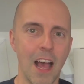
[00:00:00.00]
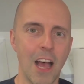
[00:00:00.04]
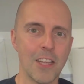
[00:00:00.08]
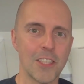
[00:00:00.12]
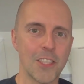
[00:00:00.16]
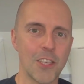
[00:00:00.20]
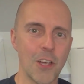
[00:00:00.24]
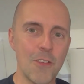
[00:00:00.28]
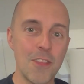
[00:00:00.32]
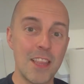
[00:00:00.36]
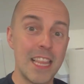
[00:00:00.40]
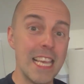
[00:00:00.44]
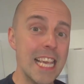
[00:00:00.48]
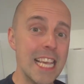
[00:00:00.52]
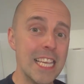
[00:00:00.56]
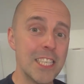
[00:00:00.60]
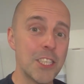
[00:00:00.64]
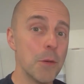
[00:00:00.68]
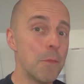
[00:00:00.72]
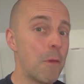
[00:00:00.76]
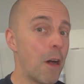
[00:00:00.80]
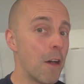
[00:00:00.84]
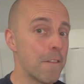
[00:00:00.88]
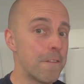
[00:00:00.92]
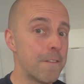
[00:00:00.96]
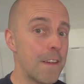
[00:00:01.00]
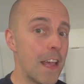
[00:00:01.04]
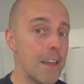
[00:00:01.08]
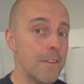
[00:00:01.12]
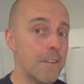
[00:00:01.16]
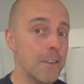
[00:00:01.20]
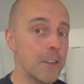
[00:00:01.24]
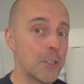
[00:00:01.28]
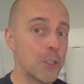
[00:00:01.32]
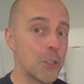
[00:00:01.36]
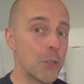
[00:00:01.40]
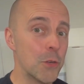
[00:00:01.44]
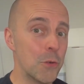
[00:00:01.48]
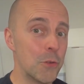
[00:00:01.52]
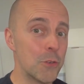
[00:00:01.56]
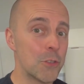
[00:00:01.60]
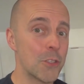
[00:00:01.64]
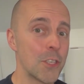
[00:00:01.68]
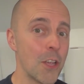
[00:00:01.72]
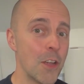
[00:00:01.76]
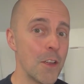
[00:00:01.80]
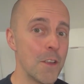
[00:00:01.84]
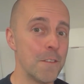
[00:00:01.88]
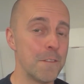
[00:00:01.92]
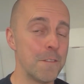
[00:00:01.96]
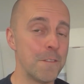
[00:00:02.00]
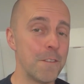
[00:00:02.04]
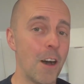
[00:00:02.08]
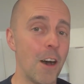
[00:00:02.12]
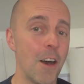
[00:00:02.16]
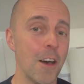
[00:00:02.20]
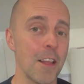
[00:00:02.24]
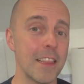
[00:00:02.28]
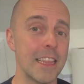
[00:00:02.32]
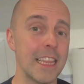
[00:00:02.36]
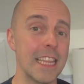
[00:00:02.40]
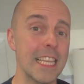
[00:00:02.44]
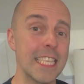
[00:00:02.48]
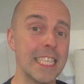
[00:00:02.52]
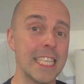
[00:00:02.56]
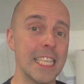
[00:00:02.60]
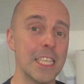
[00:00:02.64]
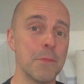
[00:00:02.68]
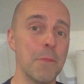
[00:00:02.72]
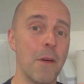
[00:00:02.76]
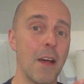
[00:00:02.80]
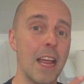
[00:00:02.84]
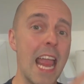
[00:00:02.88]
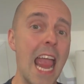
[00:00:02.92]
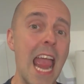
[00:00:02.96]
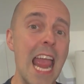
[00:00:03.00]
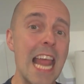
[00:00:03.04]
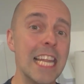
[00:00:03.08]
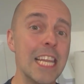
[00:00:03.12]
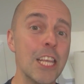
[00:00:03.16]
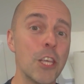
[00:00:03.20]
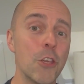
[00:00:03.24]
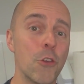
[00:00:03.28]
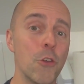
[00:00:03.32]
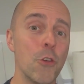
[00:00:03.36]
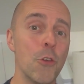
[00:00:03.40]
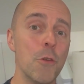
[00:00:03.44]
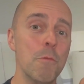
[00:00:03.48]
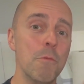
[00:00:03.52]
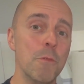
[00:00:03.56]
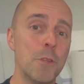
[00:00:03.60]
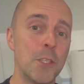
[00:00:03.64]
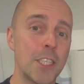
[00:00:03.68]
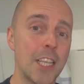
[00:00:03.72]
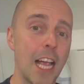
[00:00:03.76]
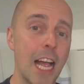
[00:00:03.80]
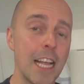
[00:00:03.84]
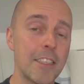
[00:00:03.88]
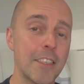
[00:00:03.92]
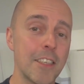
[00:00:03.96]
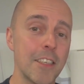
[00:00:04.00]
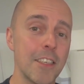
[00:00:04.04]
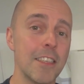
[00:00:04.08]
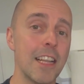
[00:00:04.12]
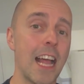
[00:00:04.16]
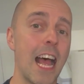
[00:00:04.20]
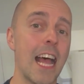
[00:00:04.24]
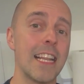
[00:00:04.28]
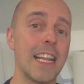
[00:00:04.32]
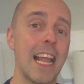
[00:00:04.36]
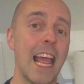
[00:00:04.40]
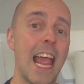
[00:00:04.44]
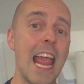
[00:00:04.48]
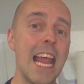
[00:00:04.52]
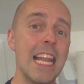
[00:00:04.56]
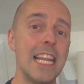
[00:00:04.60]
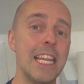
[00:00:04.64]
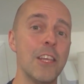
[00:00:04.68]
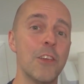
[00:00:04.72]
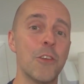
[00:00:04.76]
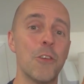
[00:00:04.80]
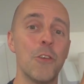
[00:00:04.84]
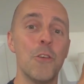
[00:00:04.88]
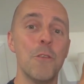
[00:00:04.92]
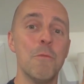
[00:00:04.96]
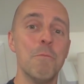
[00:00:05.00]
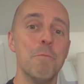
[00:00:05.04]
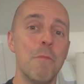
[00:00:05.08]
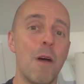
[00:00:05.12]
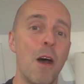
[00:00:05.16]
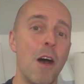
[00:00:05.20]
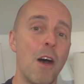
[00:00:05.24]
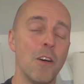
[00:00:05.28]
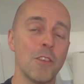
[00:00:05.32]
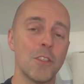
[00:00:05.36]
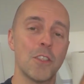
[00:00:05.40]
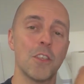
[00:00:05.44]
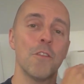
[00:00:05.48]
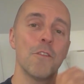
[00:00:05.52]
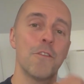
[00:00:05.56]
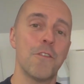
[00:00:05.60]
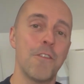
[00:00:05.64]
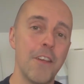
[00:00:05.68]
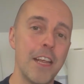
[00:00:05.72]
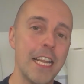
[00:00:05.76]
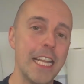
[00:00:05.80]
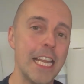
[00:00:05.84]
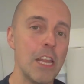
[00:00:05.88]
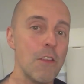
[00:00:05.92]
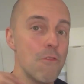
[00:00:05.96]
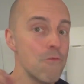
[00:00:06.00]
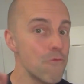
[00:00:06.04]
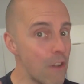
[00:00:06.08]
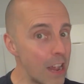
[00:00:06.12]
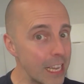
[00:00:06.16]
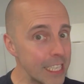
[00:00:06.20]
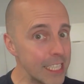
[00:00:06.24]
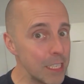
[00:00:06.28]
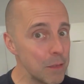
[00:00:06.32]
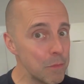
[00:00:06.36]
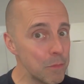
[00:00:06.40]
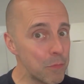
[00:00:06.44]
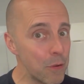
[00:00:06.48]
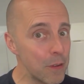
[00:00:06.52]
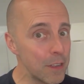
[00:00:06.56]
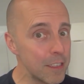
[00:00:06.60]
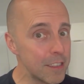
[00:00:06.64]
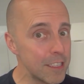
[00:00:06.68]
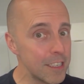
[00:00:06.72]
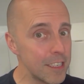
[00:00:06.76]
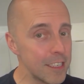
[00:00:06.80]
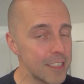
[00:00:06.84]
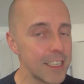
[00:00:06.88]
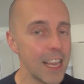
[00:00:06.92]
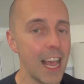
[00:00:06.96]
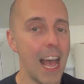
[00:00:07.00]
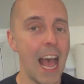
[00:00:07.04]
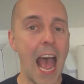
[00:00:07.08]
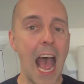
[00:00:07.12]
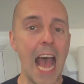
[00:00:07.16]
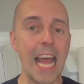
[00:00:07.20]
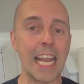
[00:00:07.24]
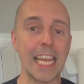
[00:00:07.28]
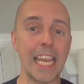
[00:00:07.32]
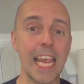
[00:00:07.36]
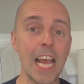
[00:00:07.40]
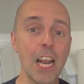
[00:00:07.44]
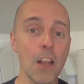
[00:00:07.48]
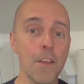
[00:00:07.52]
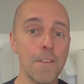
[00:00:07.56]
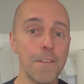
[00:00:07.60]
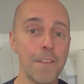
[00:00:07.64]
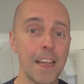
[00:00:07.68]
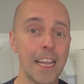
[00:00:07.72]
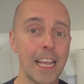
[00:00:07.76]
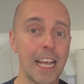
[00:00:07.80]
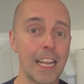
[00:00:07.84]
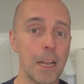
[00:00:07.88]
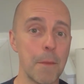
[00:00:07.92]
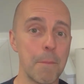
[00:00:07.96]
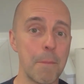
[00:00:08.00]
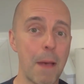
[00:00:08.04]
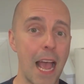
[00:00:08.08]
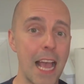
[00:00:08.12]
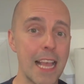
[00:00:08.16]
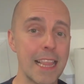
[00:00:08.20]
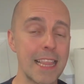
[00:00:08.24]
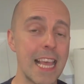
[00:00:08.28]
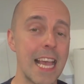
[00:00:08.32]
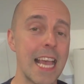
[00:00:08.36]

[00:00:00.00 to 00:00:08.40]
So these are my favourite tools so far. This is my Elegoo Saturn and Elegoo Mars 3D resin printers, and the yellow thing at the back